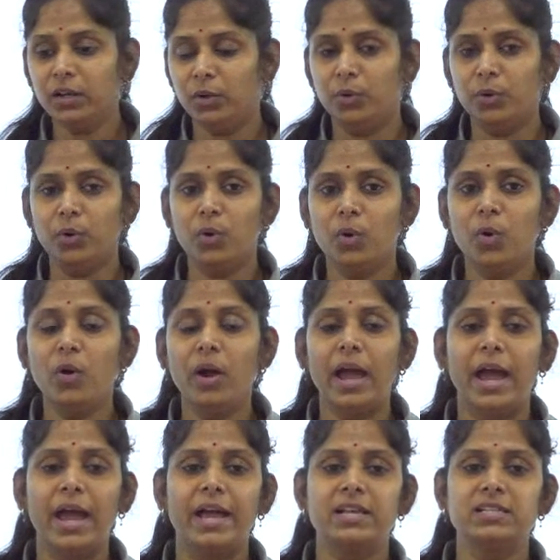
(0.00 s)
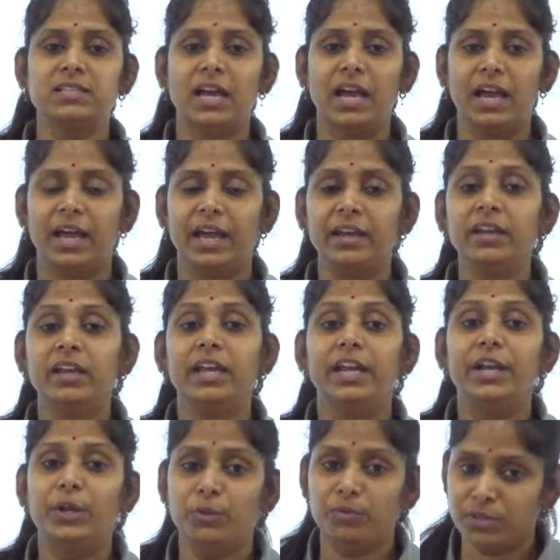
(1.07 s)
grow as an
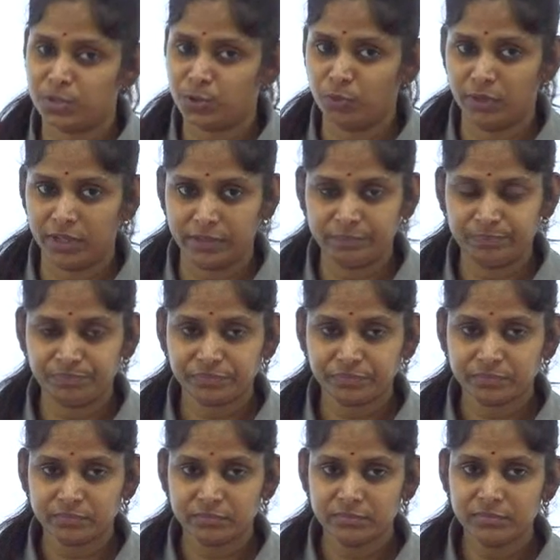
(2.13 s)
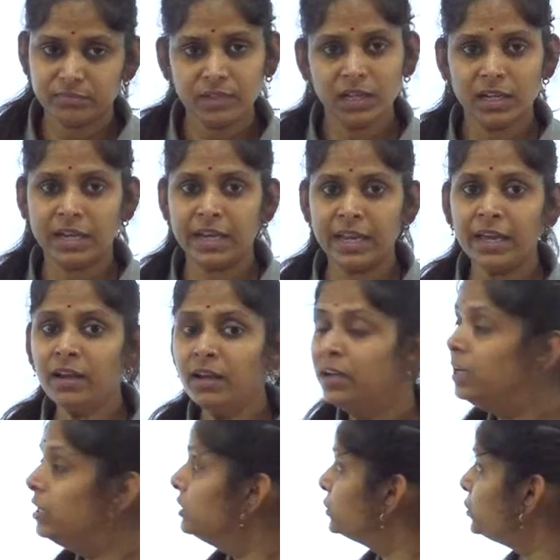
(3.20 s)
individual. Clear?
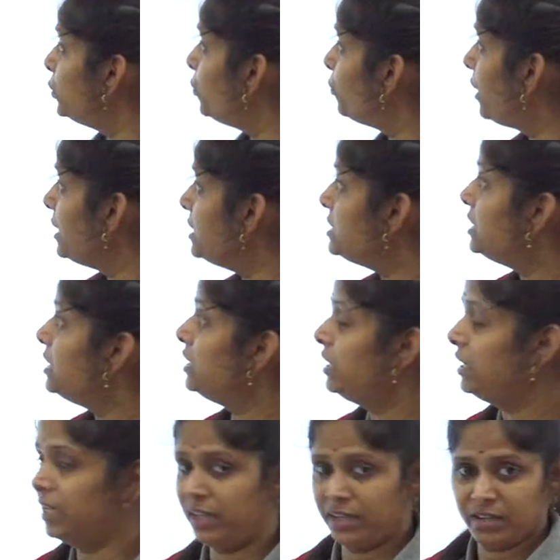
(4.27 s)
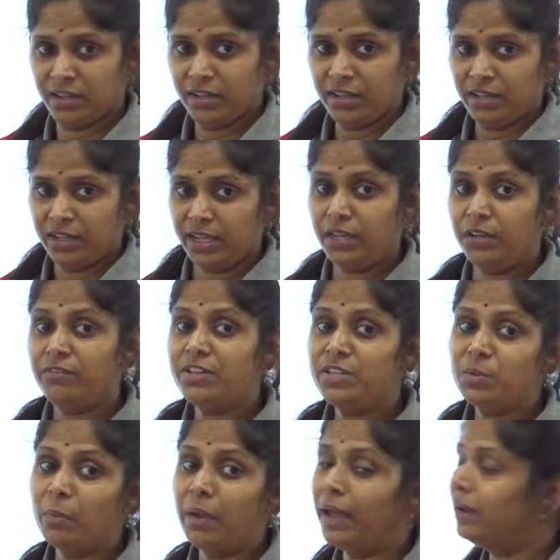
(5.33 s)
So you can see here in which
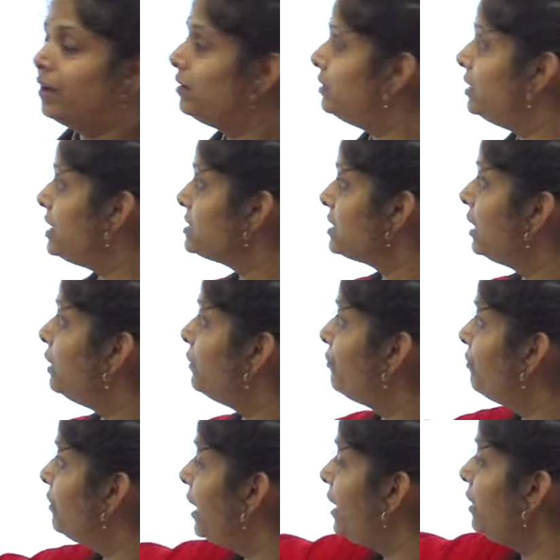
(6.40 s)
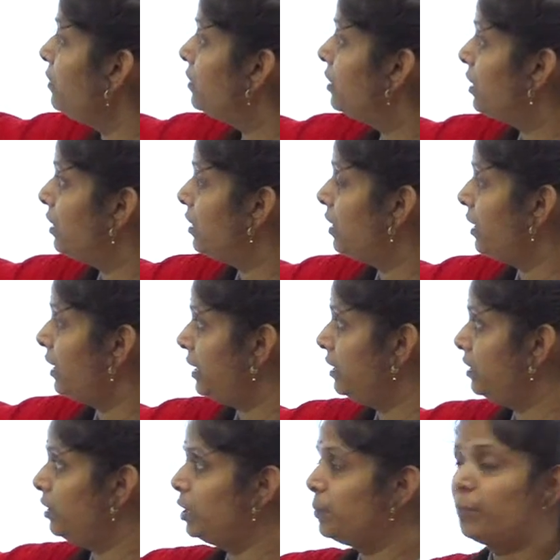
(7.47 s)
manner these are different in
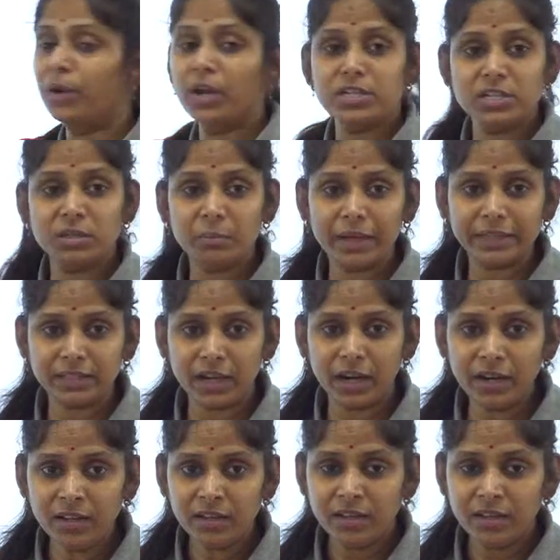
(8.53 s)
reproduction method.